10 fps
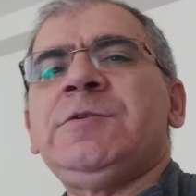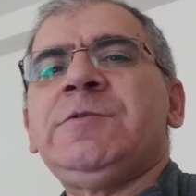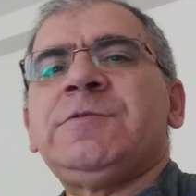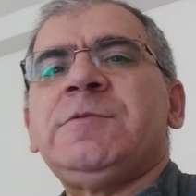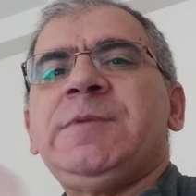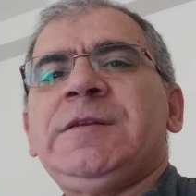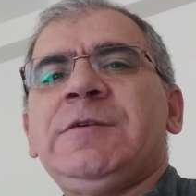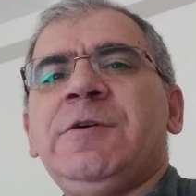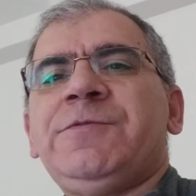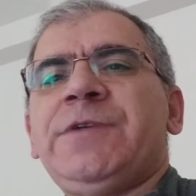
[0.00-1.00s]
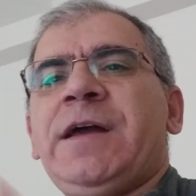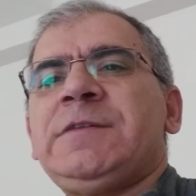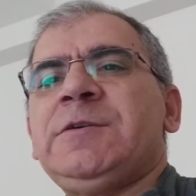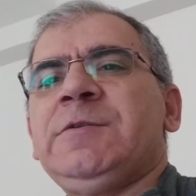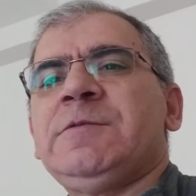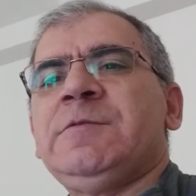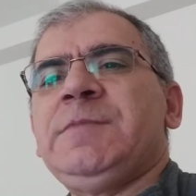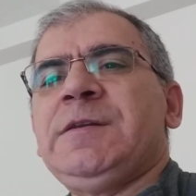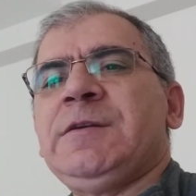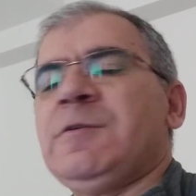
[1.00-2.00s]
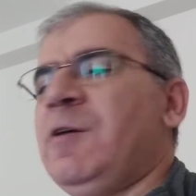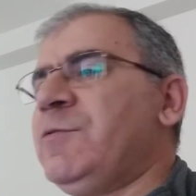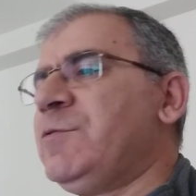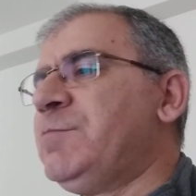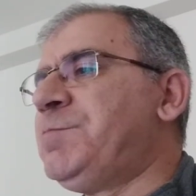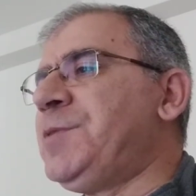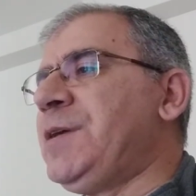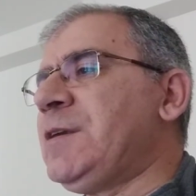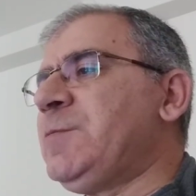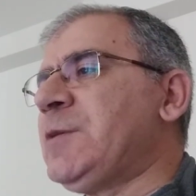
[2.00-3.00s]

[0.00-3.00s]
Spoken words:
you know the meaning of red, you know the meaning of brick,